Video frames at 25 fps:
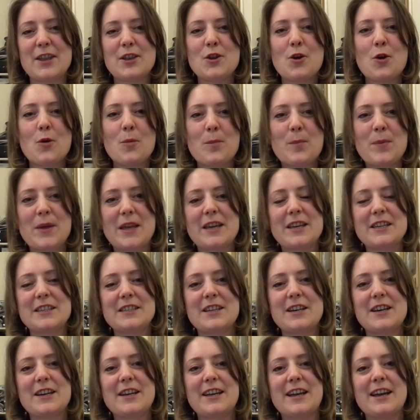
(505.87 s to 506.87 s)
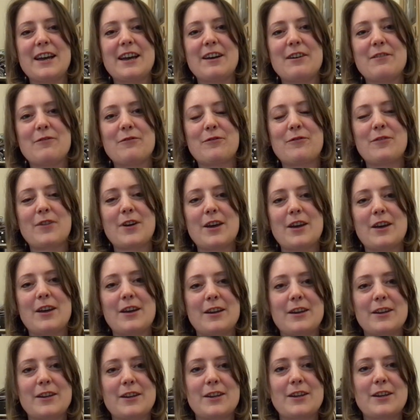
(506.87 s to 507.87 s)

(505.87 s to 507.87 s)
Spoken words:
not because I have